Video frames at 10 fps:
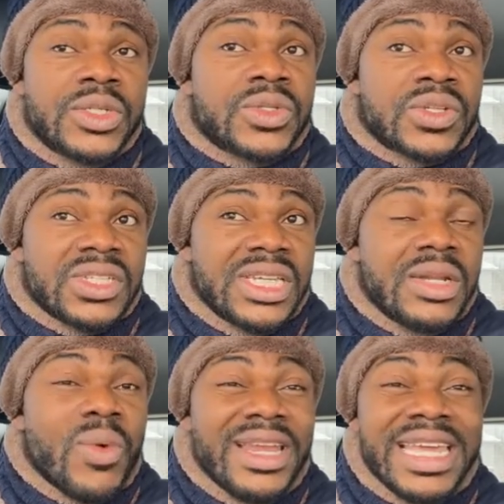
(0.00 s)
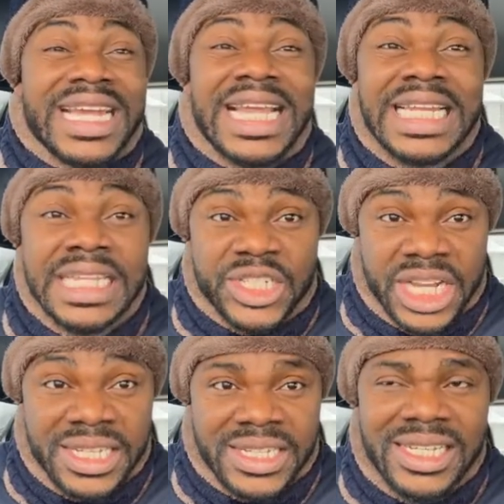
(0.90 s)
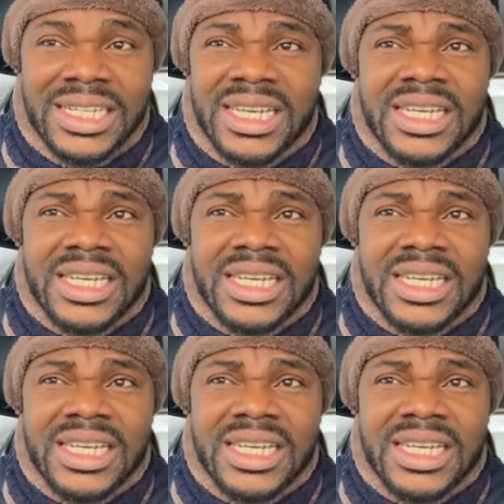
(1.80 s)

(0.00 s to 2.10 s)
to succeed when you get the least chance.